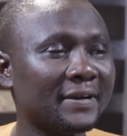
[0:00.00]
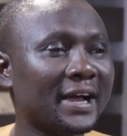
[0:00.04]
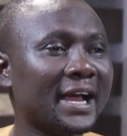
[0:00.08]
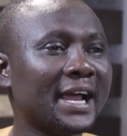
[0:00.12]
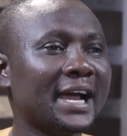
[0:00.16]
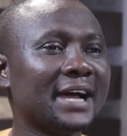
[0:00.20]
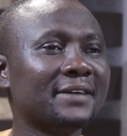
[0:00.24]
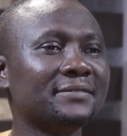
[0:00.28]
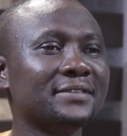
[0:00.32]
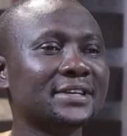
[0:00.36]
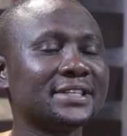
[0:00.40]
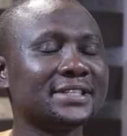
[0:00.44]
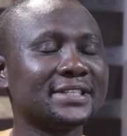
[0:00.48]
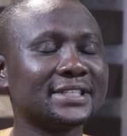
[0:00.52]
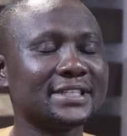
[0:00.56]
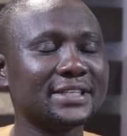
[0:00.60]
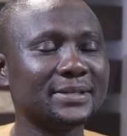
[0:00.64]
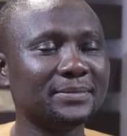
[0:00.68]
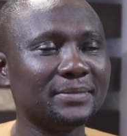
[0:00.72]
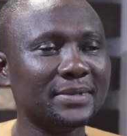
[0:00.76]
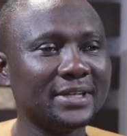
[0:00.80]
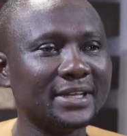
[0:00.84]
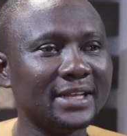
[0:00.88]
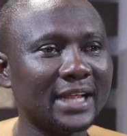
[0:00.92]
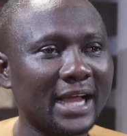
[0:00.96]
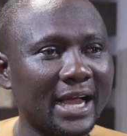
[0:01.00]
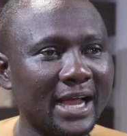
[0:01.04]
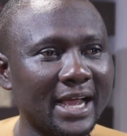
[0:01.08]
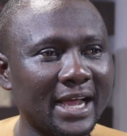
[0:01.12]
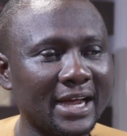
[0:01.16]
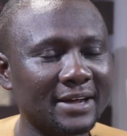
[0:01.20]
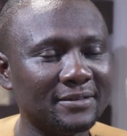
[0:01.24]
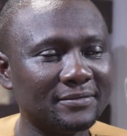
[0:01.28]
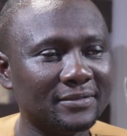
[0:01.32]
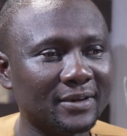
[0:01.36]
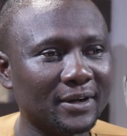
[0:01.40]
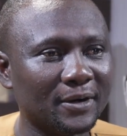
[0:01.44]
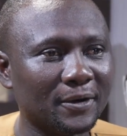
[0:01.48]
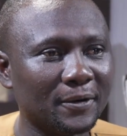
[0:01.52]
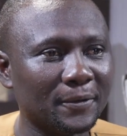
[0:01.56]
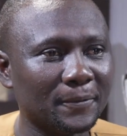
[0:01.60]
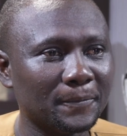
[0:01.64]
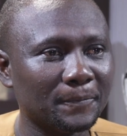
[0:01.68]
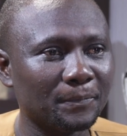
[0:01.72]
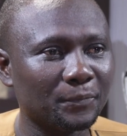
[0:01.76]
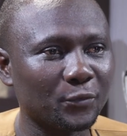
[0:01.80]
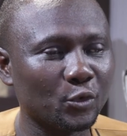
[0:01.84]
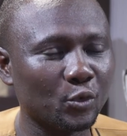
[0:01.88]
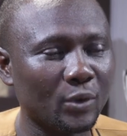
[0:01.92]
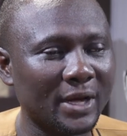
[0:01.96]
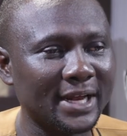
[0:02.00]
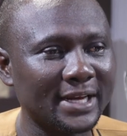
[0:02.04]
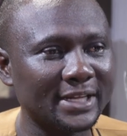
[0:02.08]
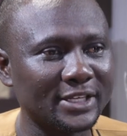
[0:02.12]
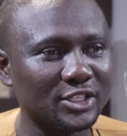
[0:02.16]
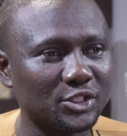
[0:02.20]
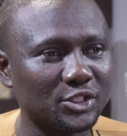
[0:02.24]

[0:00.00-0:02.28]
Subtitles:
If I have a similar, I have one